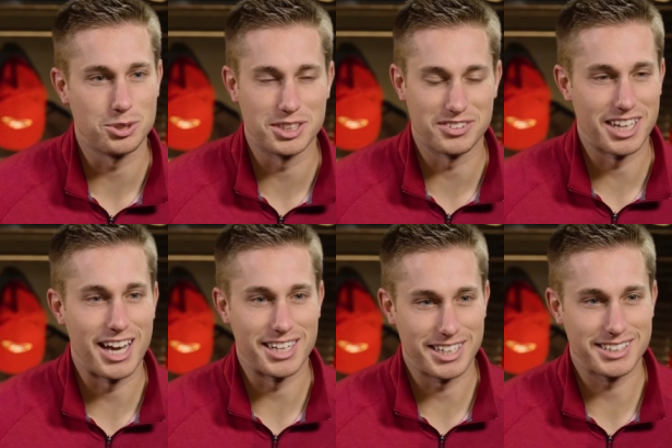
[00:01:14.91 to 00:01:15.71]
too good of a
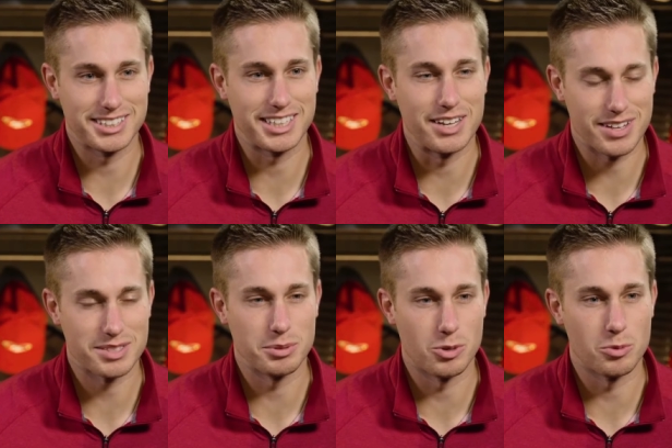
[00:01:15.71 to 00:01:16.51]
line. You give
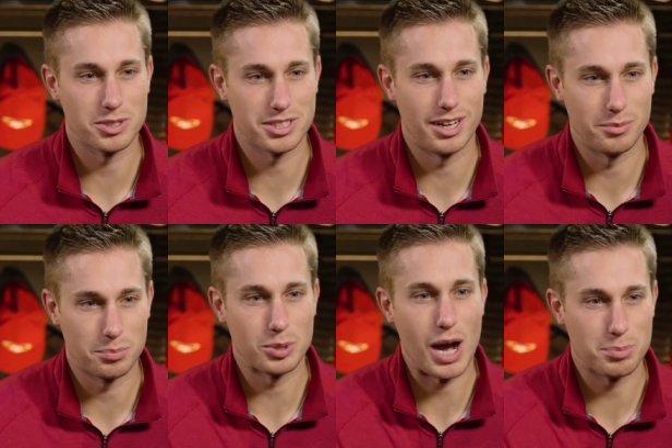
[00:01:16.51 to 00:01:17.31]
that to me one more
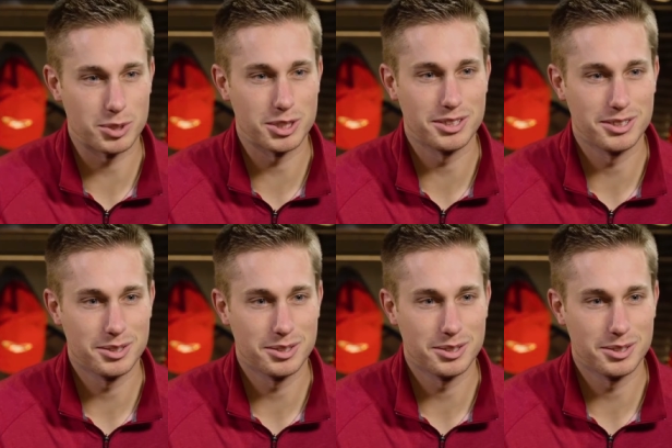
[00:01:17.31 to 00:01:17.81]
time. Proper.